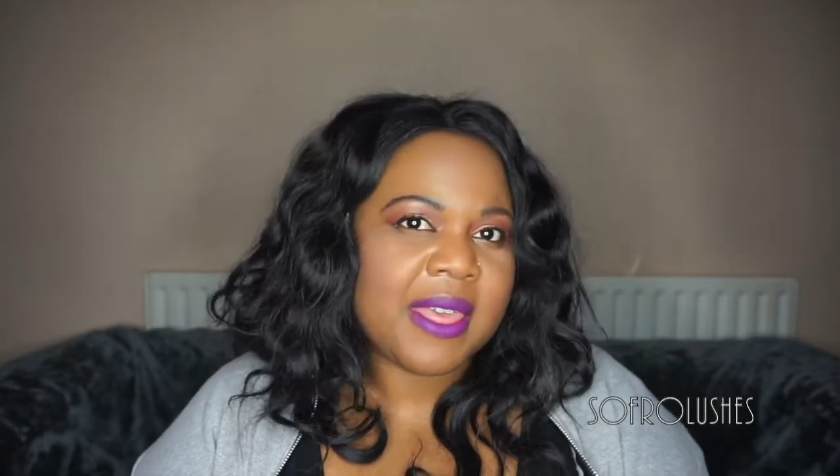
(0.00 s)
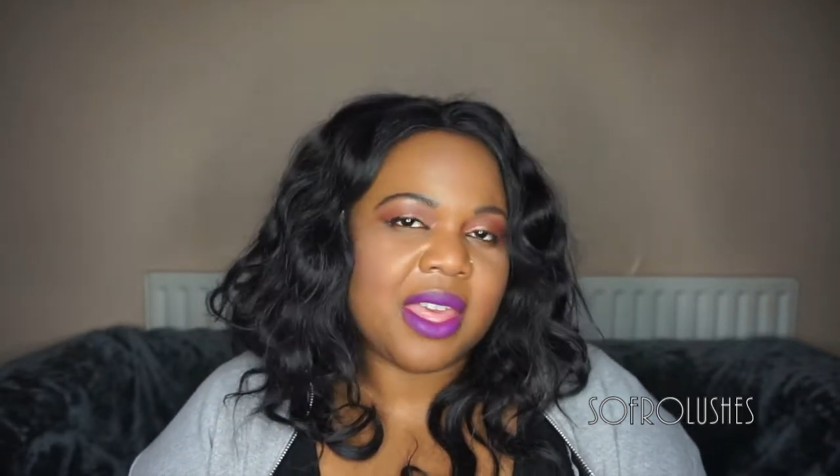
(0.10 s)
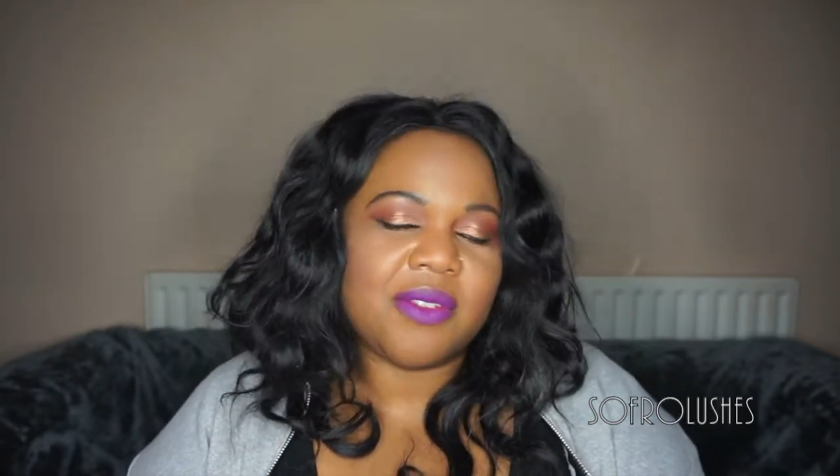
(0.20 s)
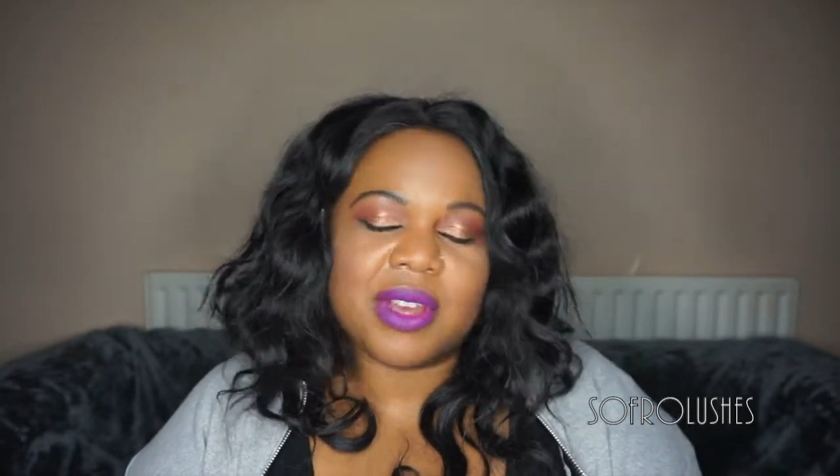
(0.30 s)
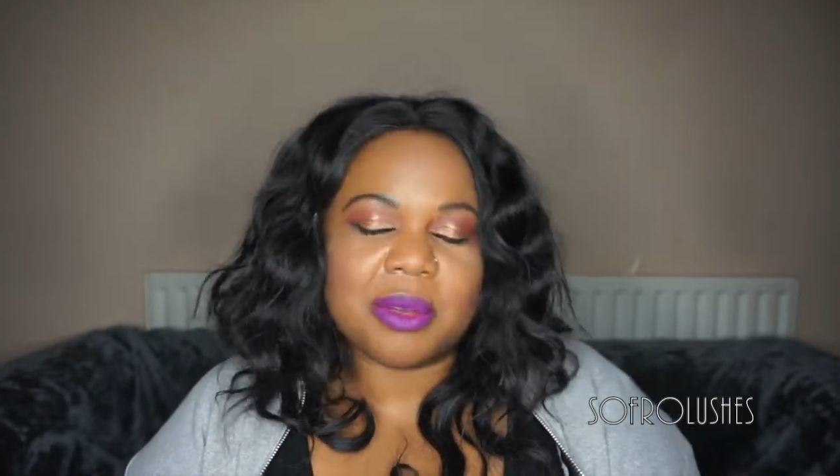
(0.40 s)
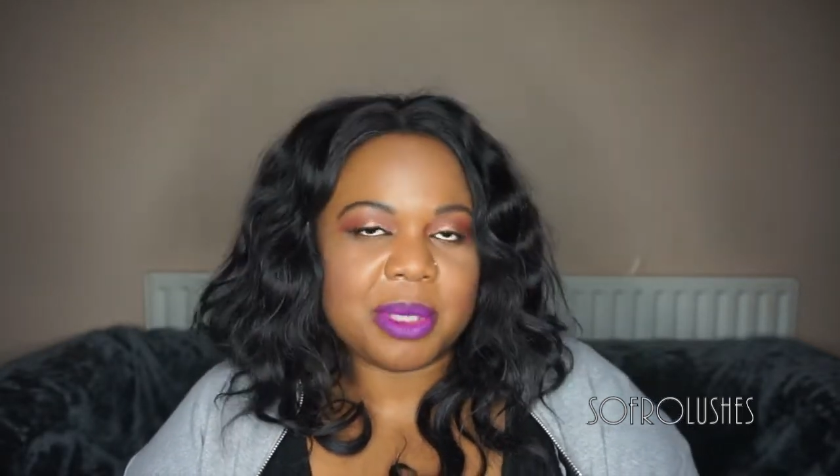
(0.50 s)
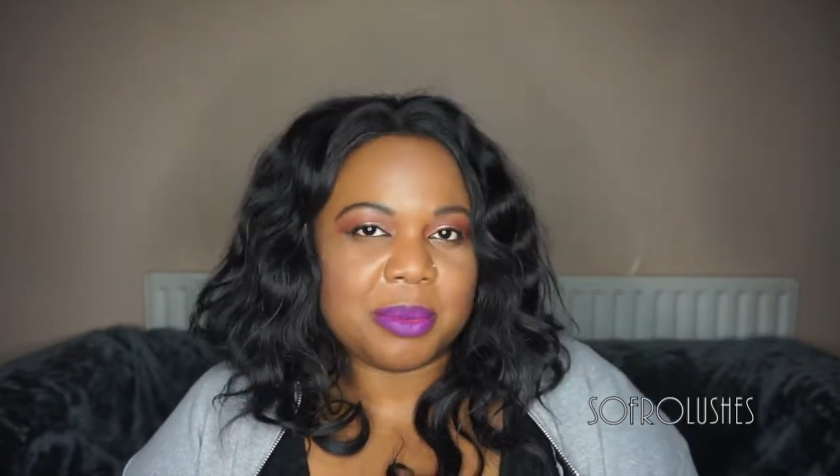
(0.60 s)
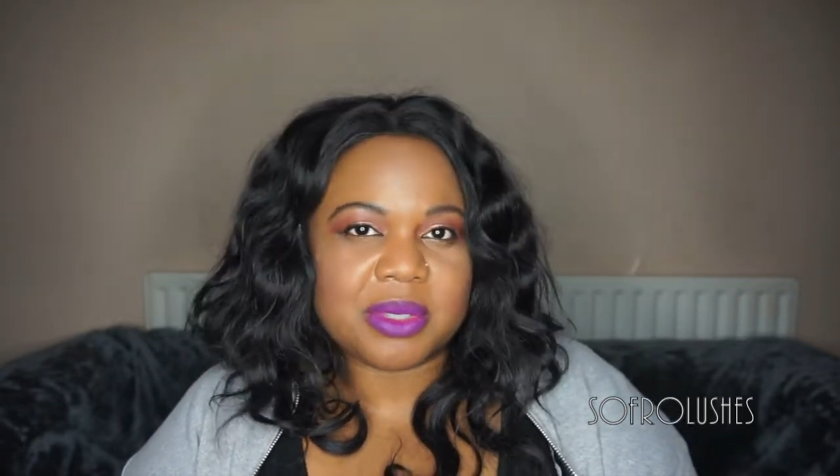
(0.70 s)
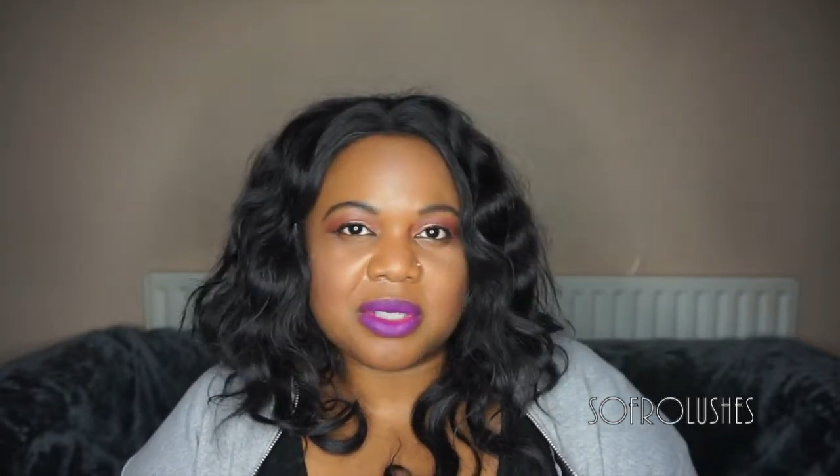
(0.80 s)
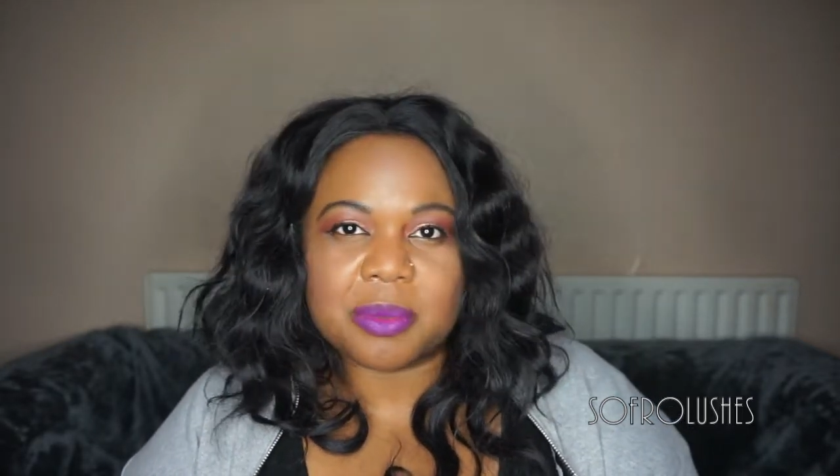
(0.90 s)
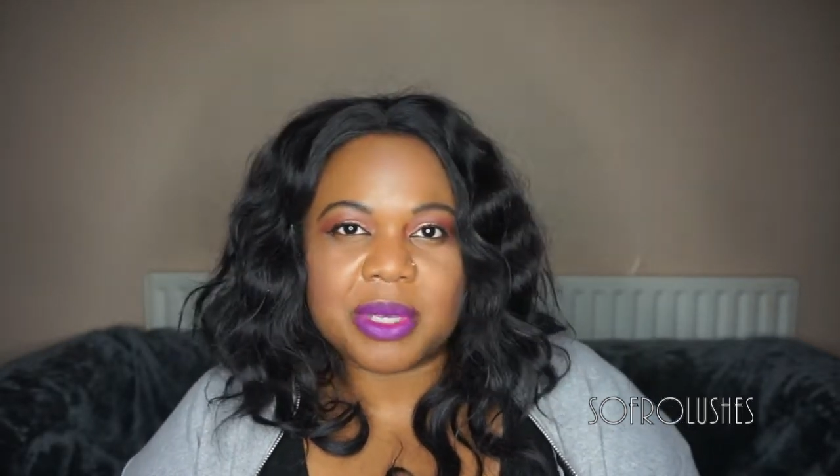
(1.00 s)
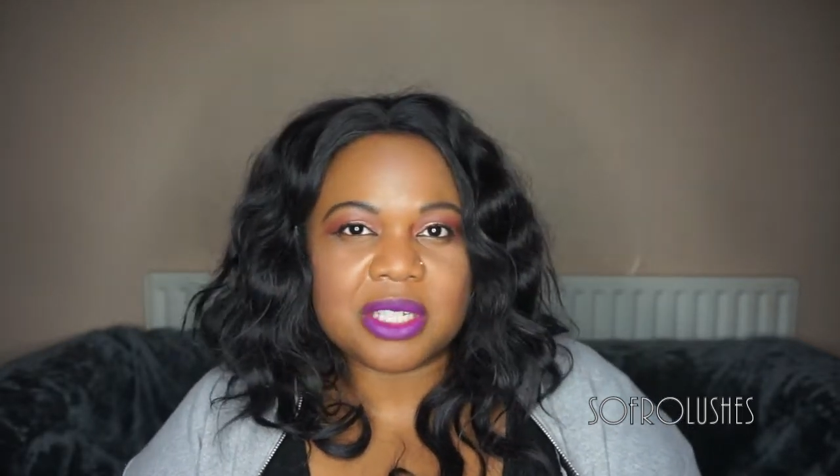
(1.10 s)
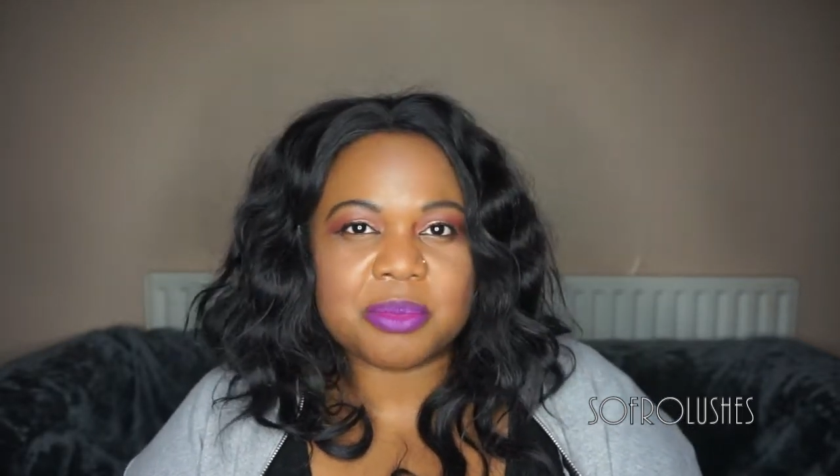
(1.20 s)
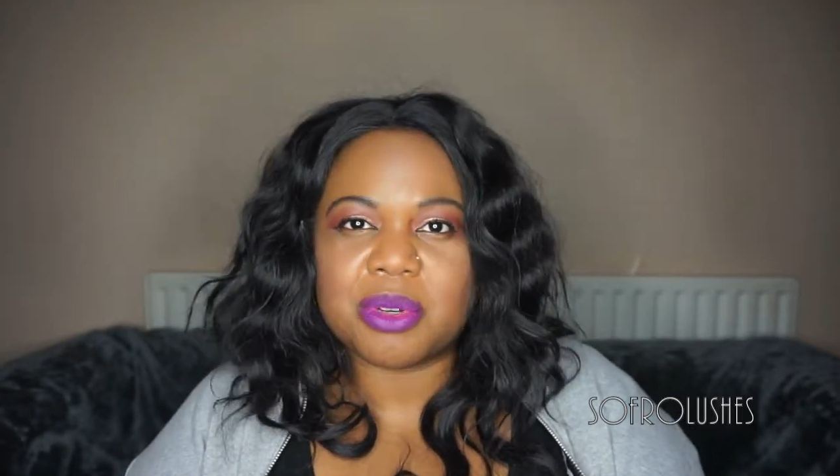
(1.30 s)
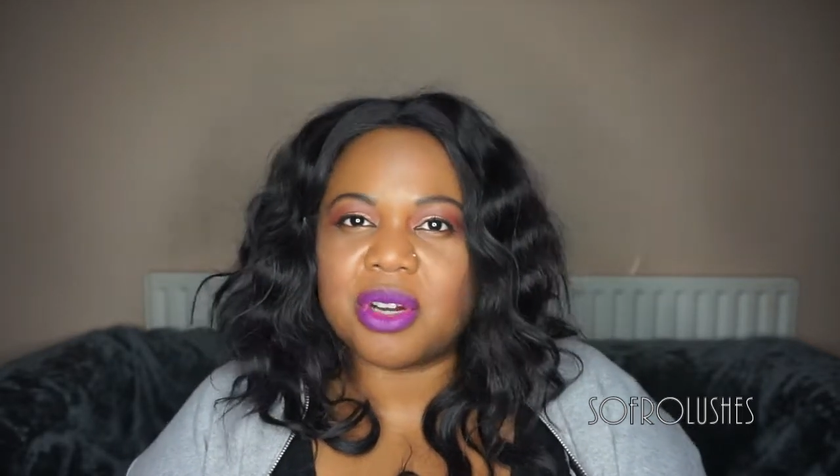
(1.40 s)
invite people to the
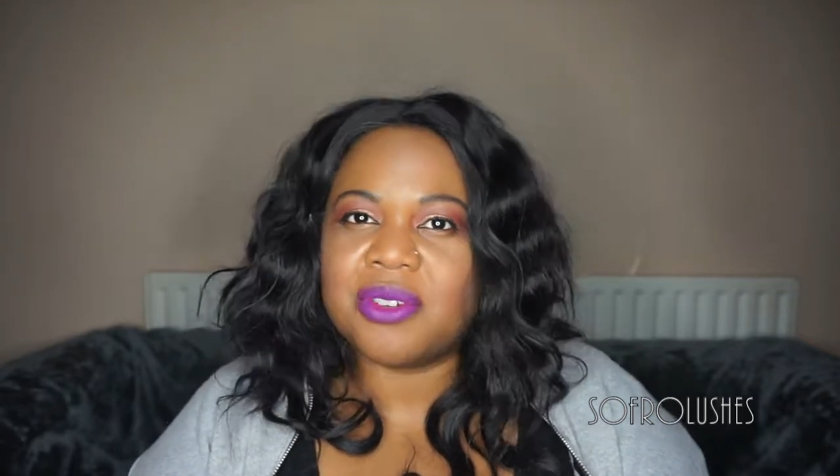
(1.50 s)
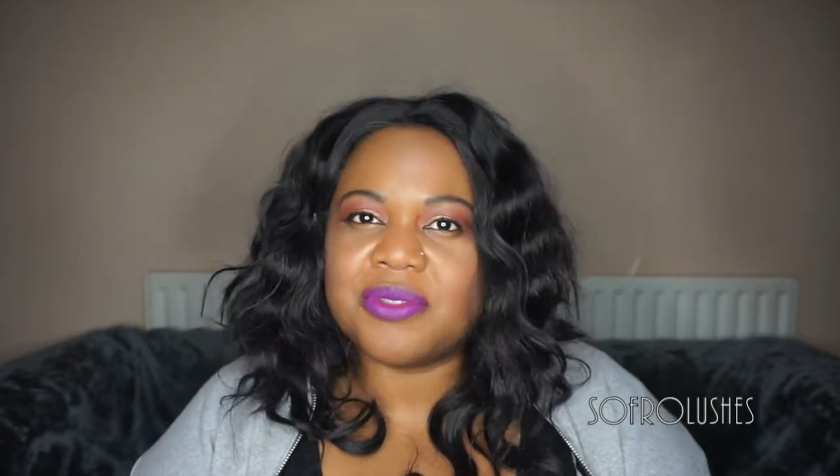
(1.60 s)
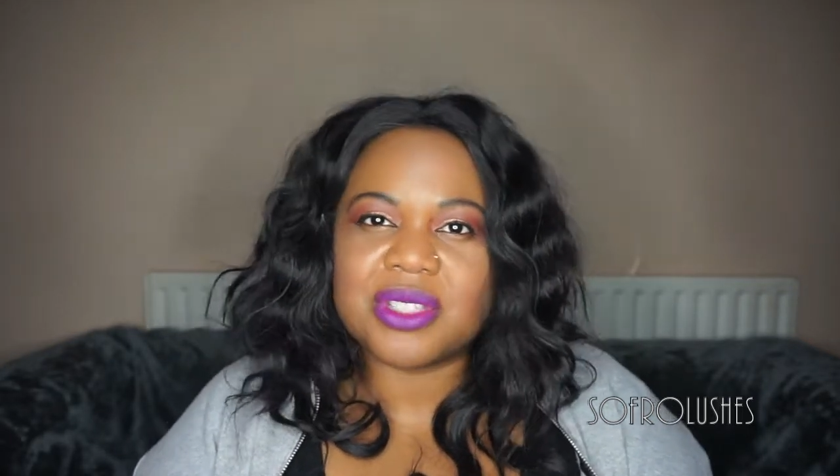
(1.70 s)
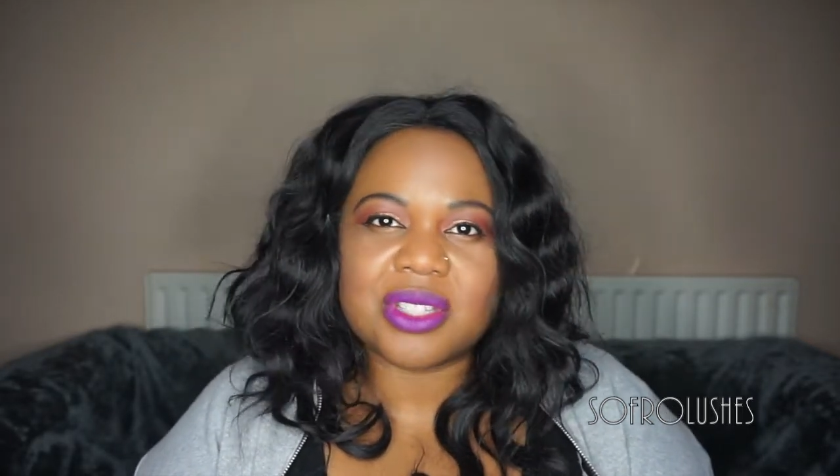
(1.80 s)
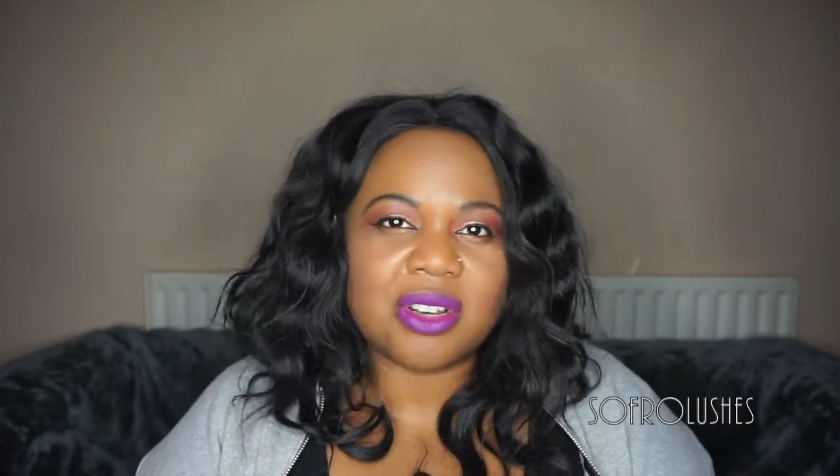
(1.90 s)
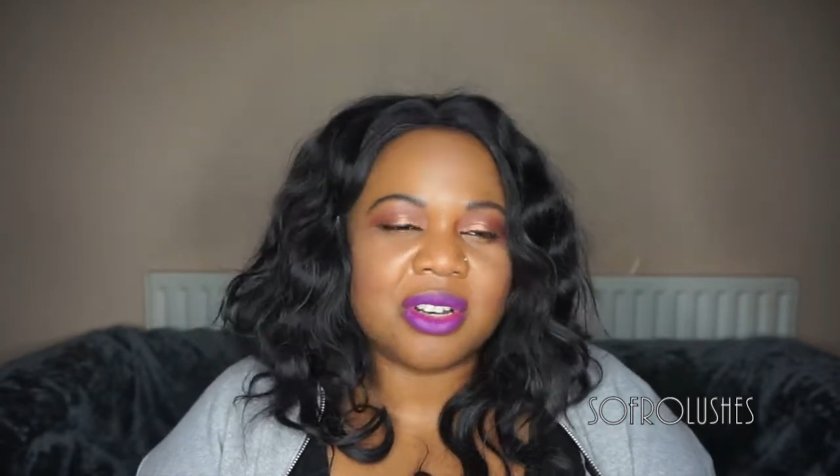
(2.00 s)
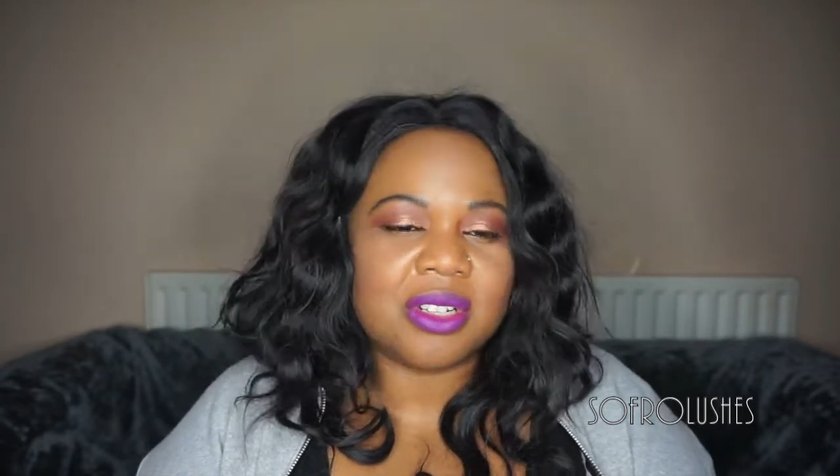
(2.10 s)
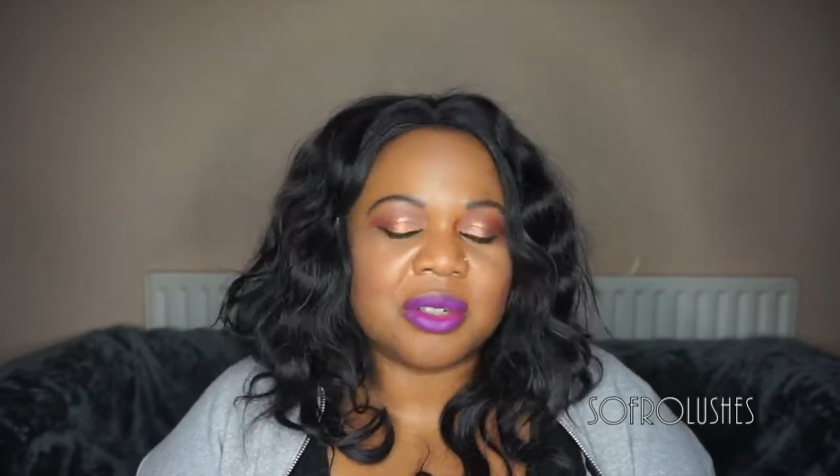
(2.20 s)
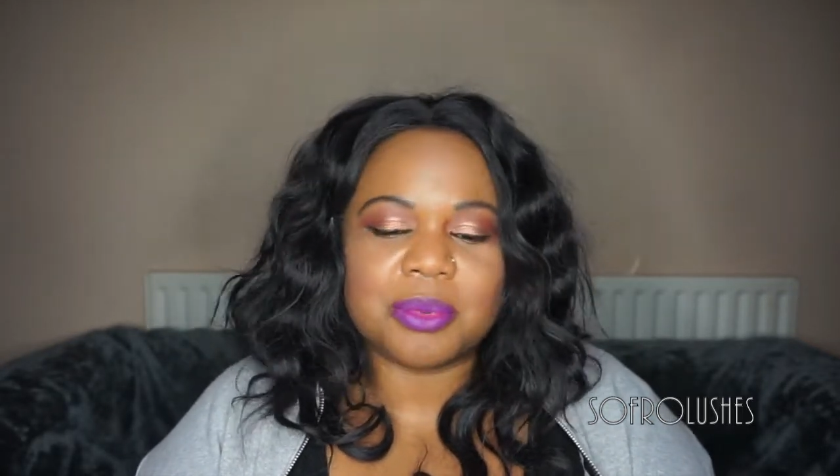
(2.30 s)
page, put offers on.